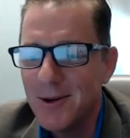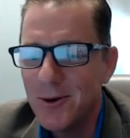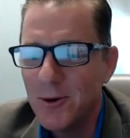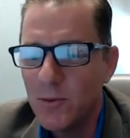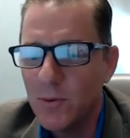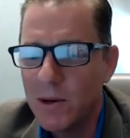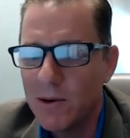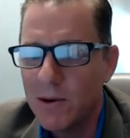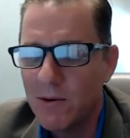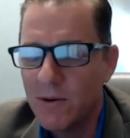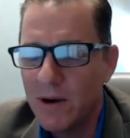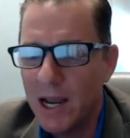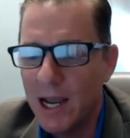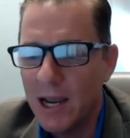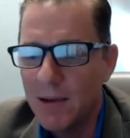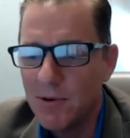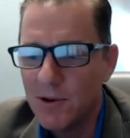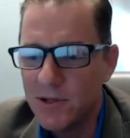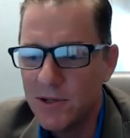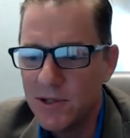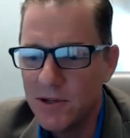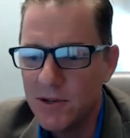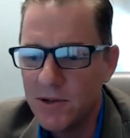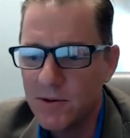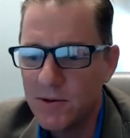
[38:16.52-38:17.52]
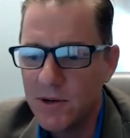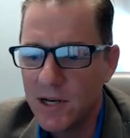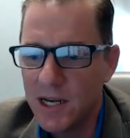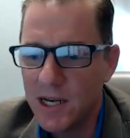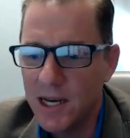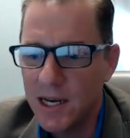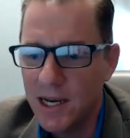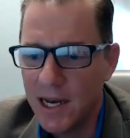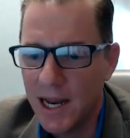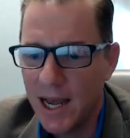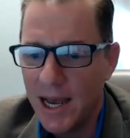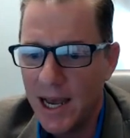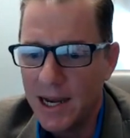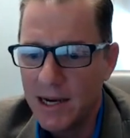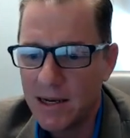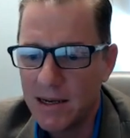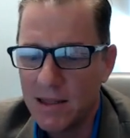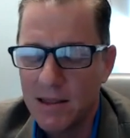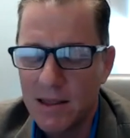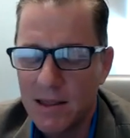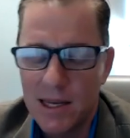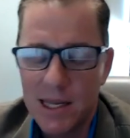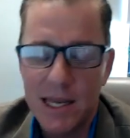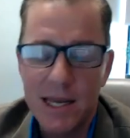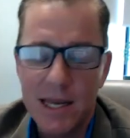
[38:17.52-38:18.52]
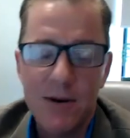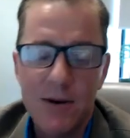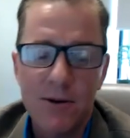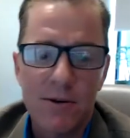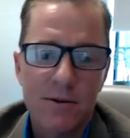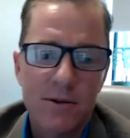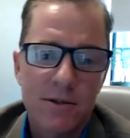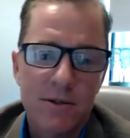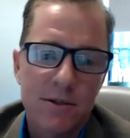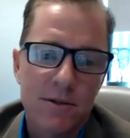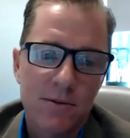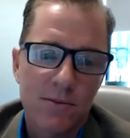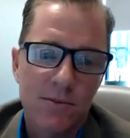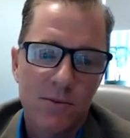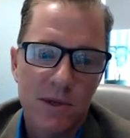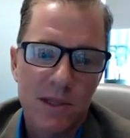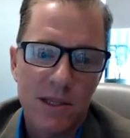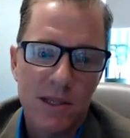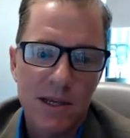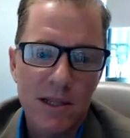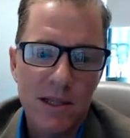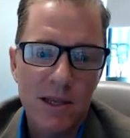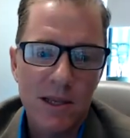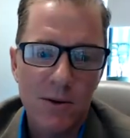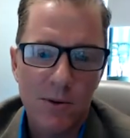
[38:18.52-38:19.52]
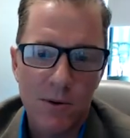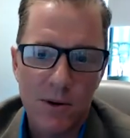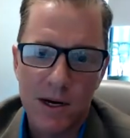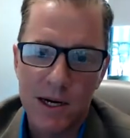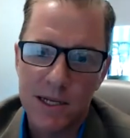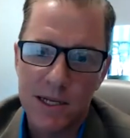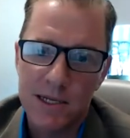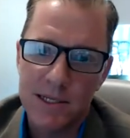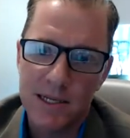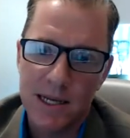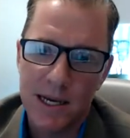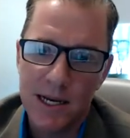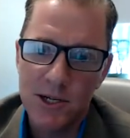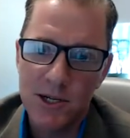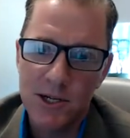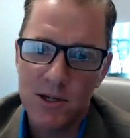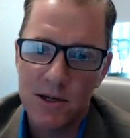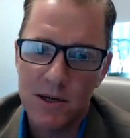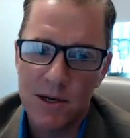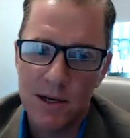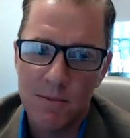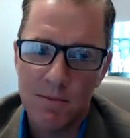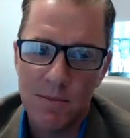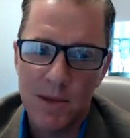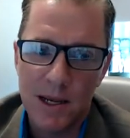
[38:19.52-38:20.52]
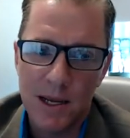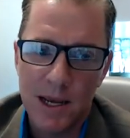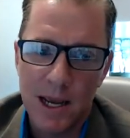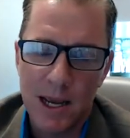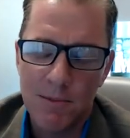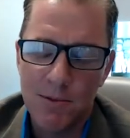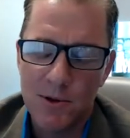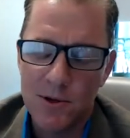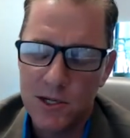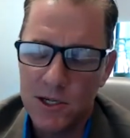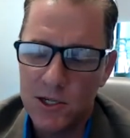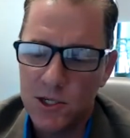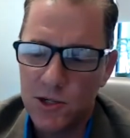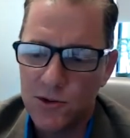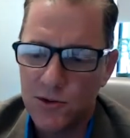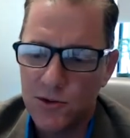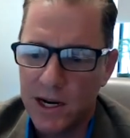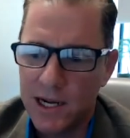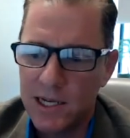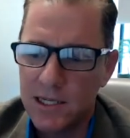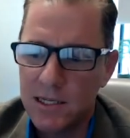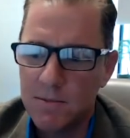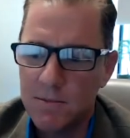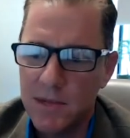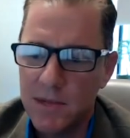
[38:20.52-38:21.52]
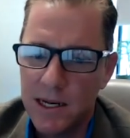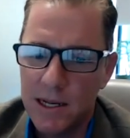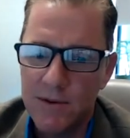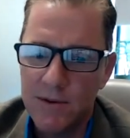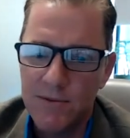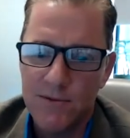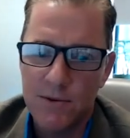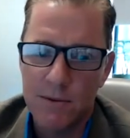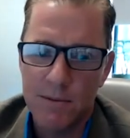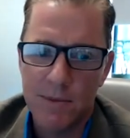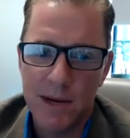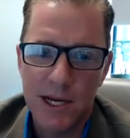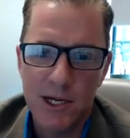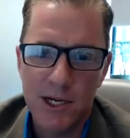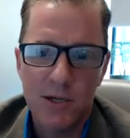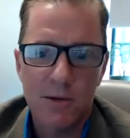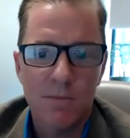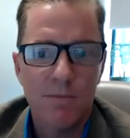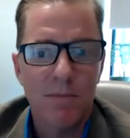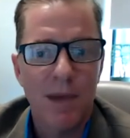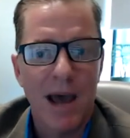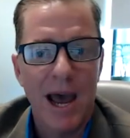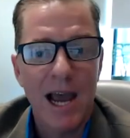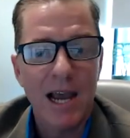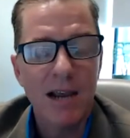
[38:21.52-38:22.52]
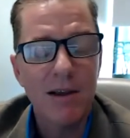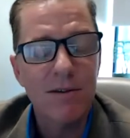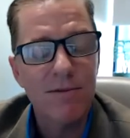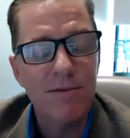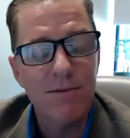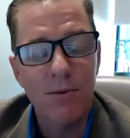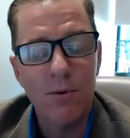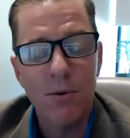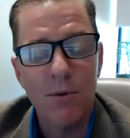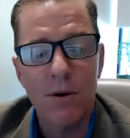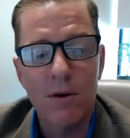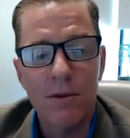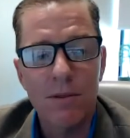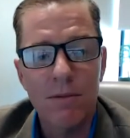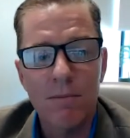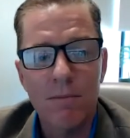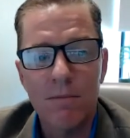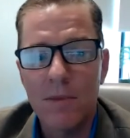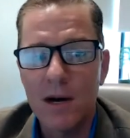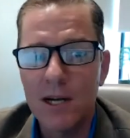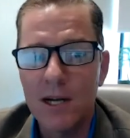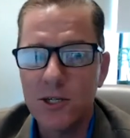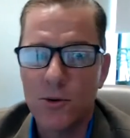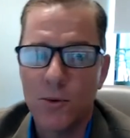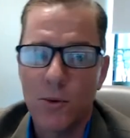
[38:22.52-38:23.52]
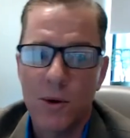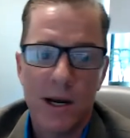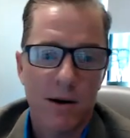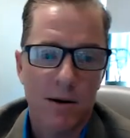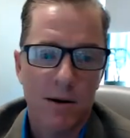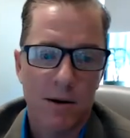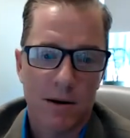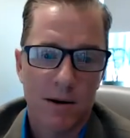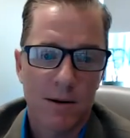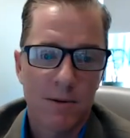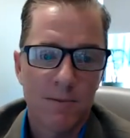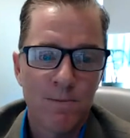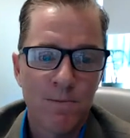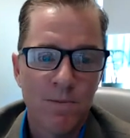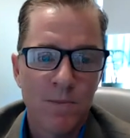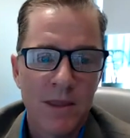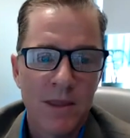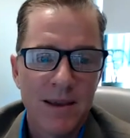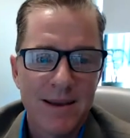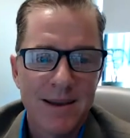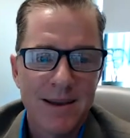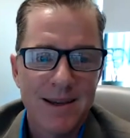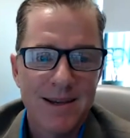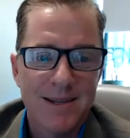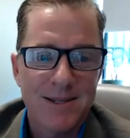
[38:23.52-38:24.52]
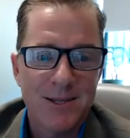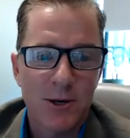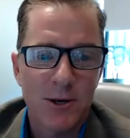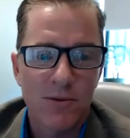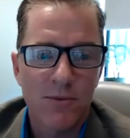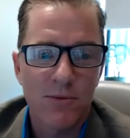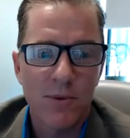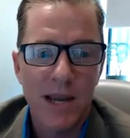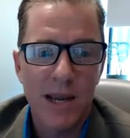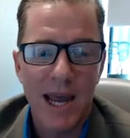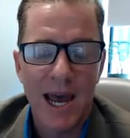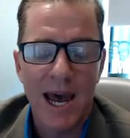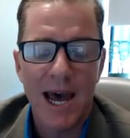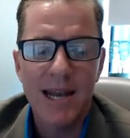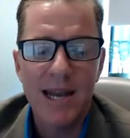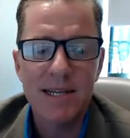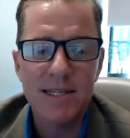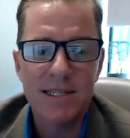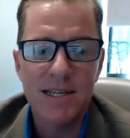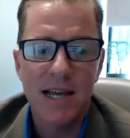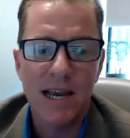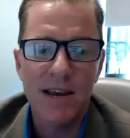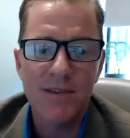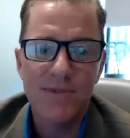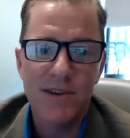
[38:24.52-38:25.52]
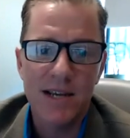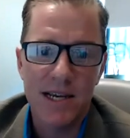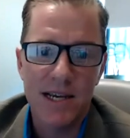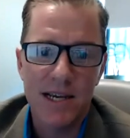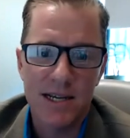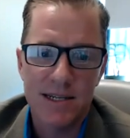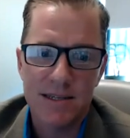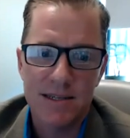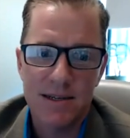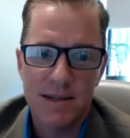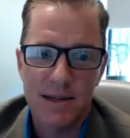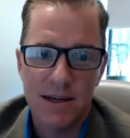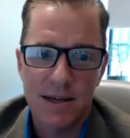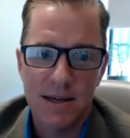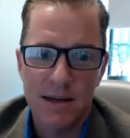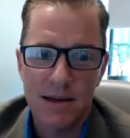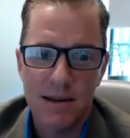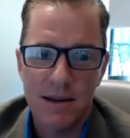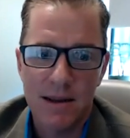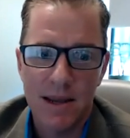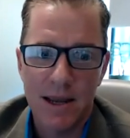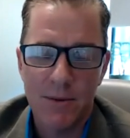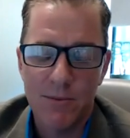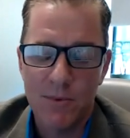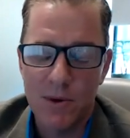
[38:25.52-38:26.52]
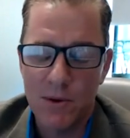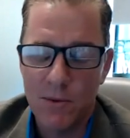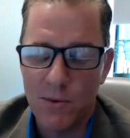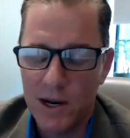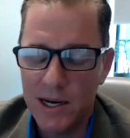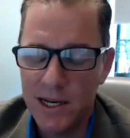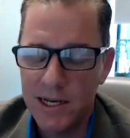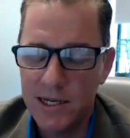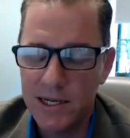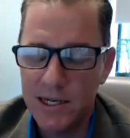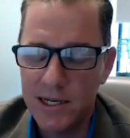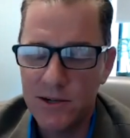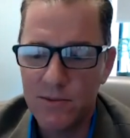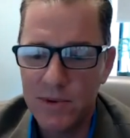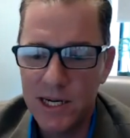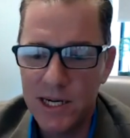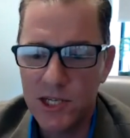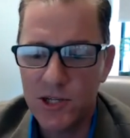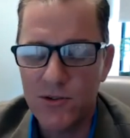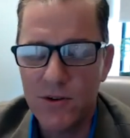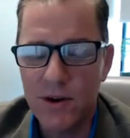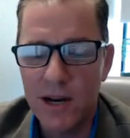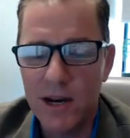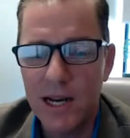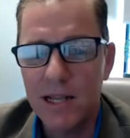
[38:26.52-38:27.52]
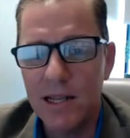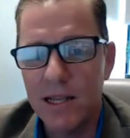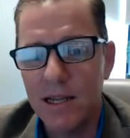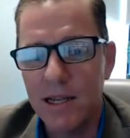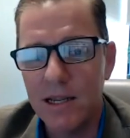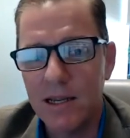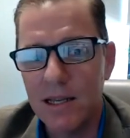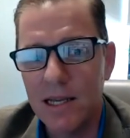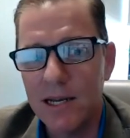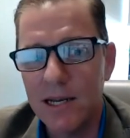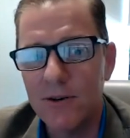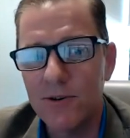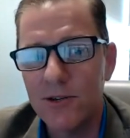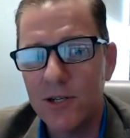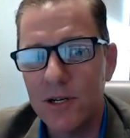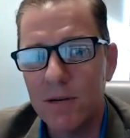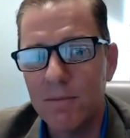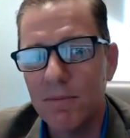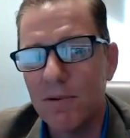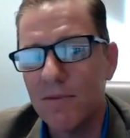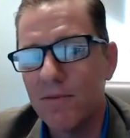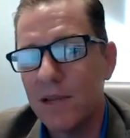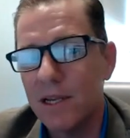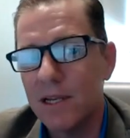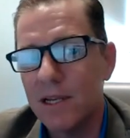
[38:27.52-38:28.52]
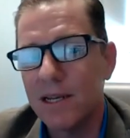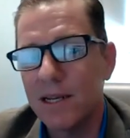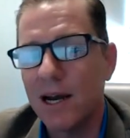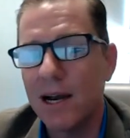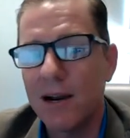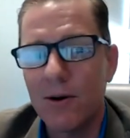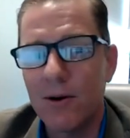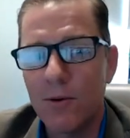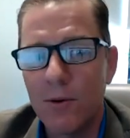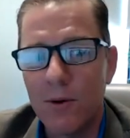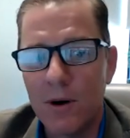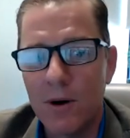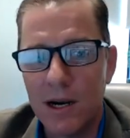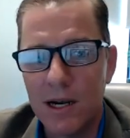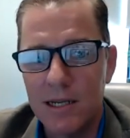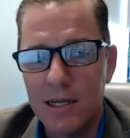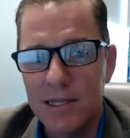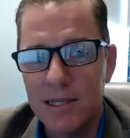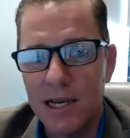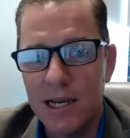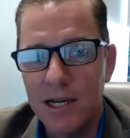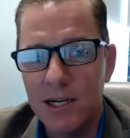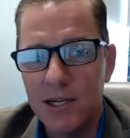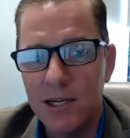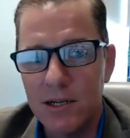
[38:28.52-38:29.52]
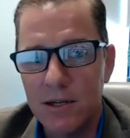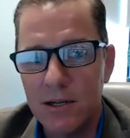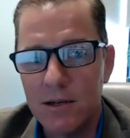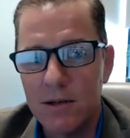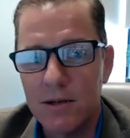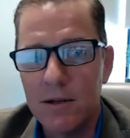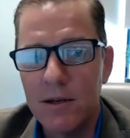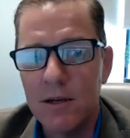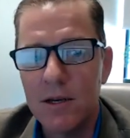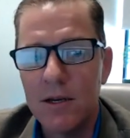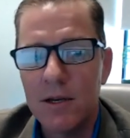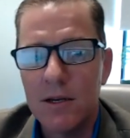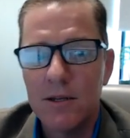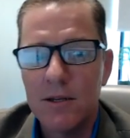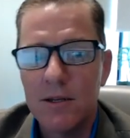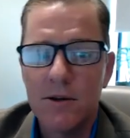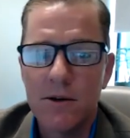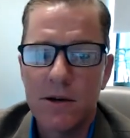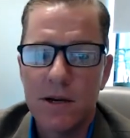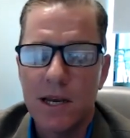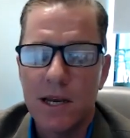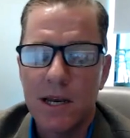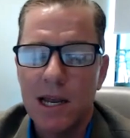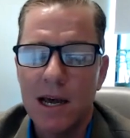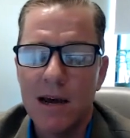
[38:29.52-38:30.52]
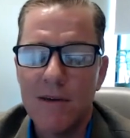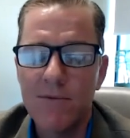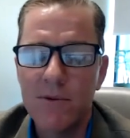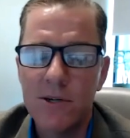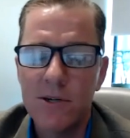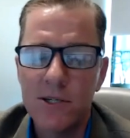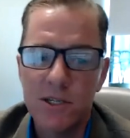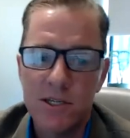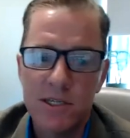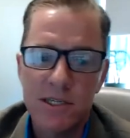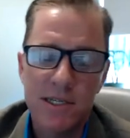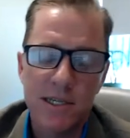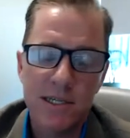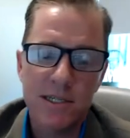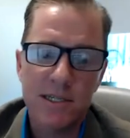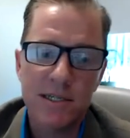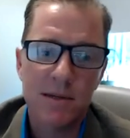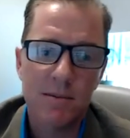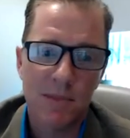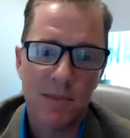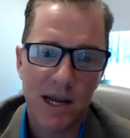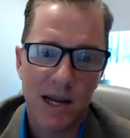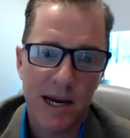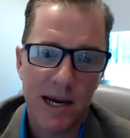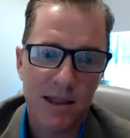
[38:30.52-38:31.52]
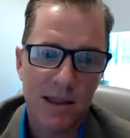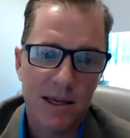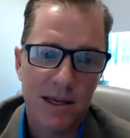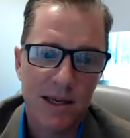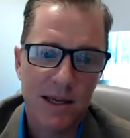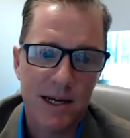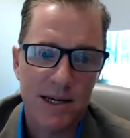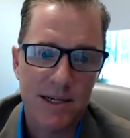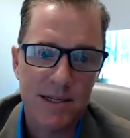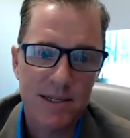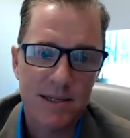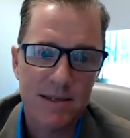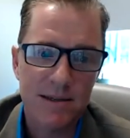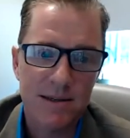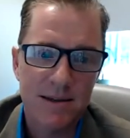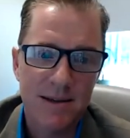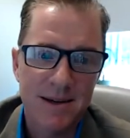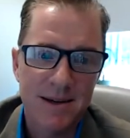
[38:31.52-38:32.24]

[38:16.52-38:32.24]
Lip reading: we were able to connect the leaders within the organization and be able to transmit information back and forth much quicker. So if we had a safety incident and we wanted to retrain the leadership of the entire organization, you could leverage a system like this